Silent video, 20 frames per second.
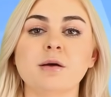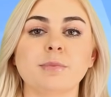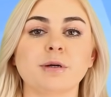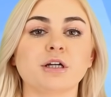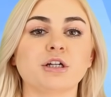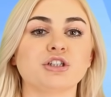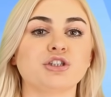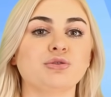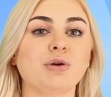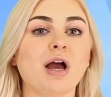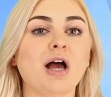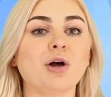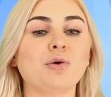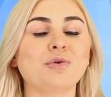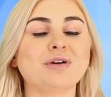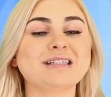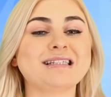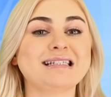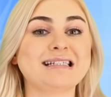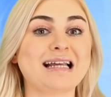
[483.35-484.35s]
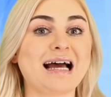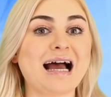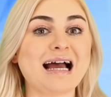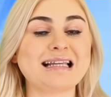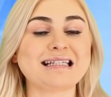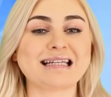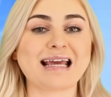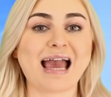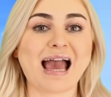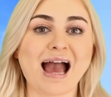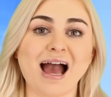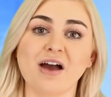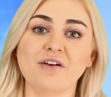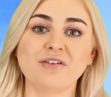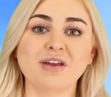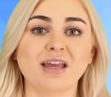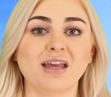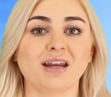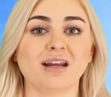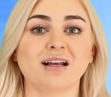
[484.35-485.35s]
But Cattrall was not
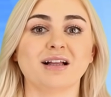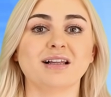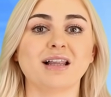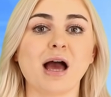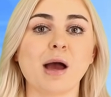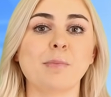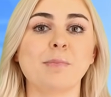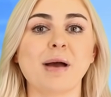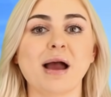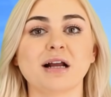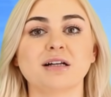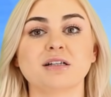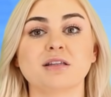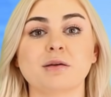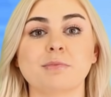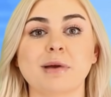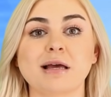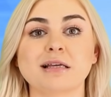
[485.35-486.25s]
having it and clapped back to the